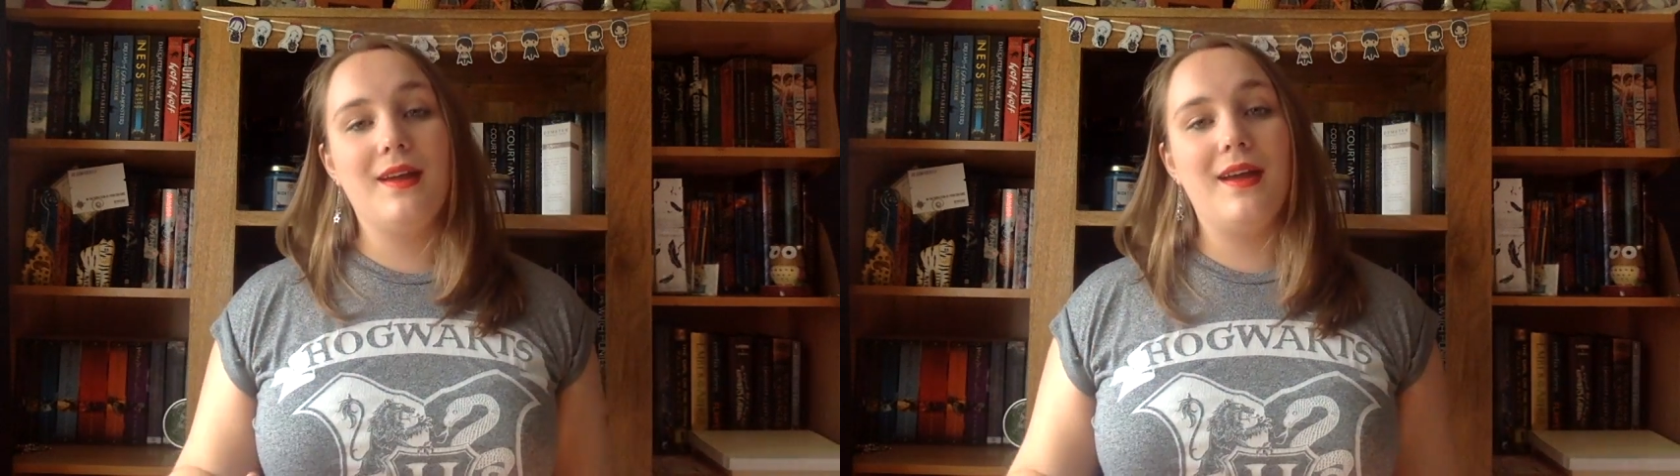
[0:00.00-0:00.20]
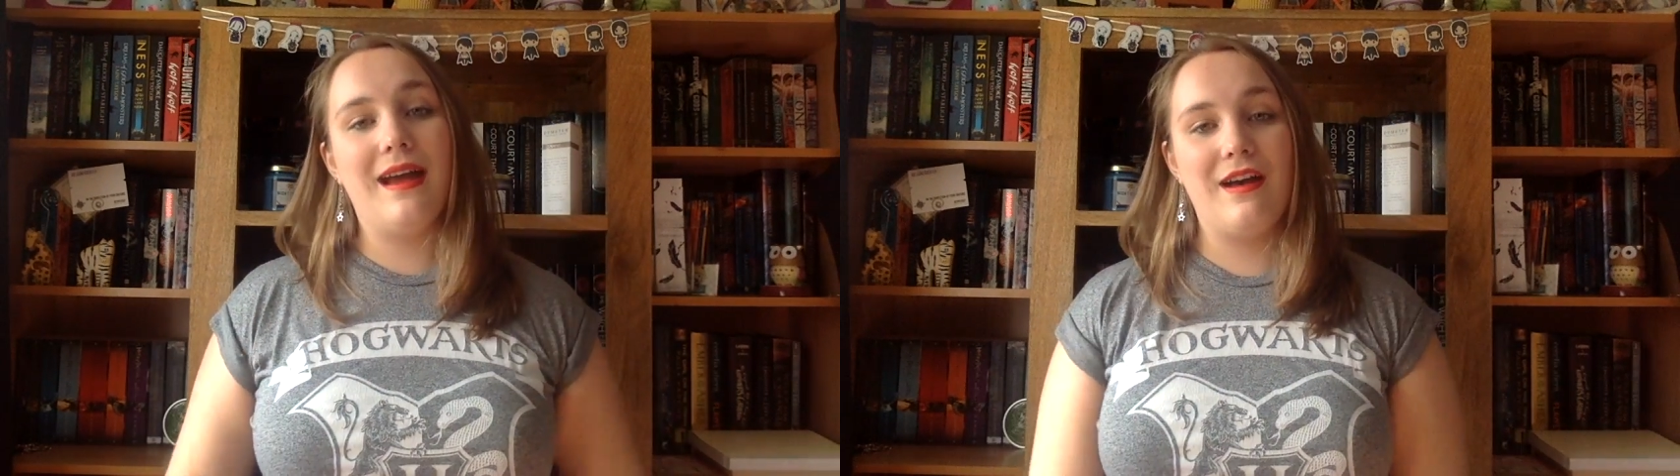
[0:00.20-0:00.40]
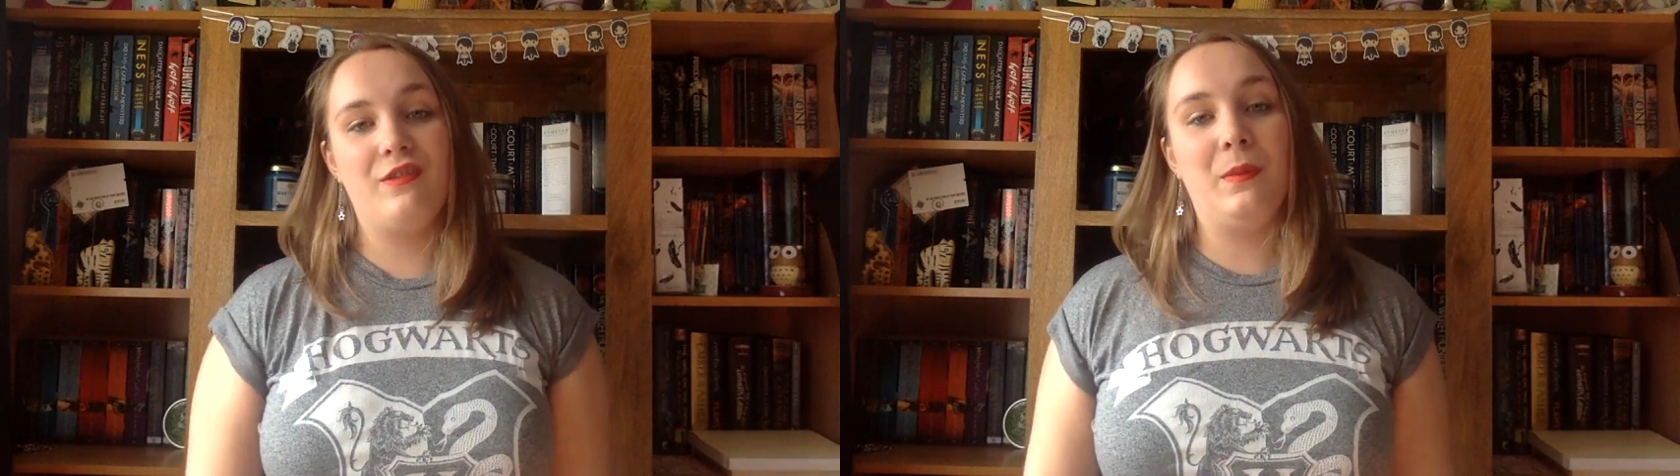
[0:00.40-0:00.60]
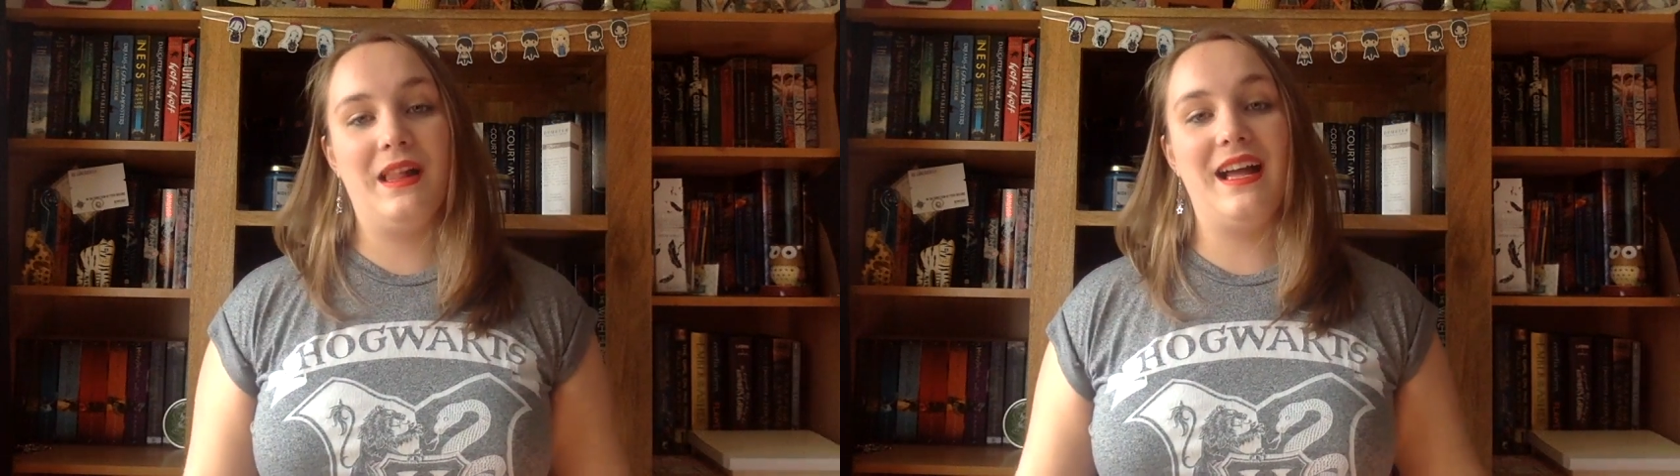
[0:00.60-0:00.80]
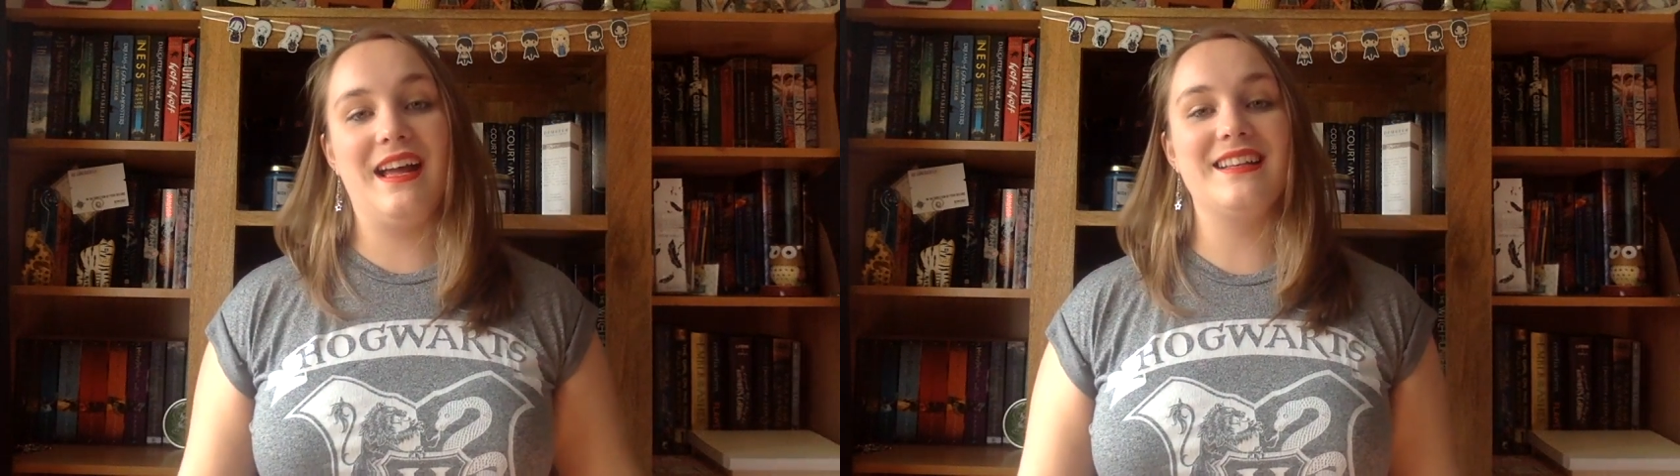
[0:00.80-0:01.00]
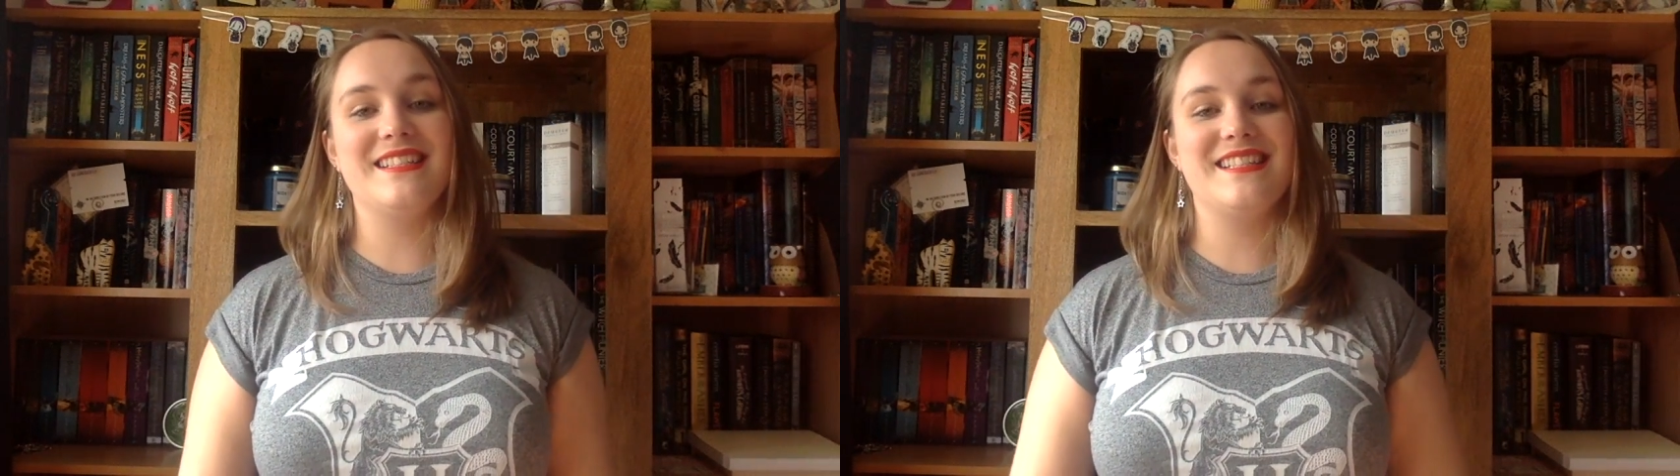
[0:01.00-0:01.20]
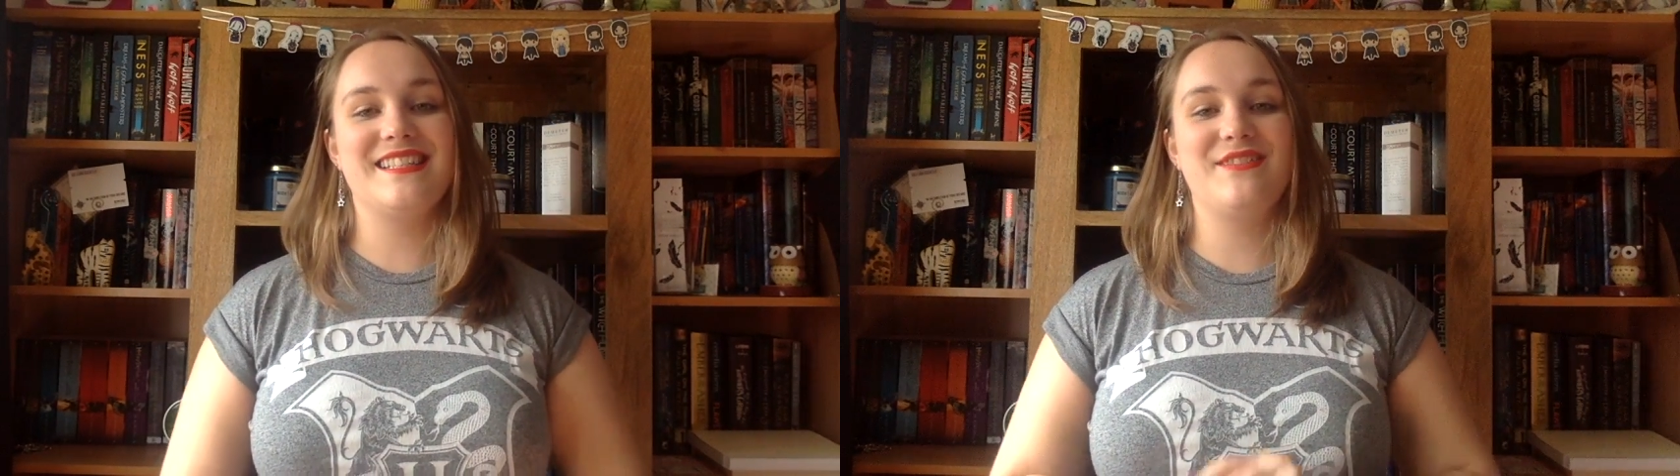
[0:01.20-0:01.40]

I have plans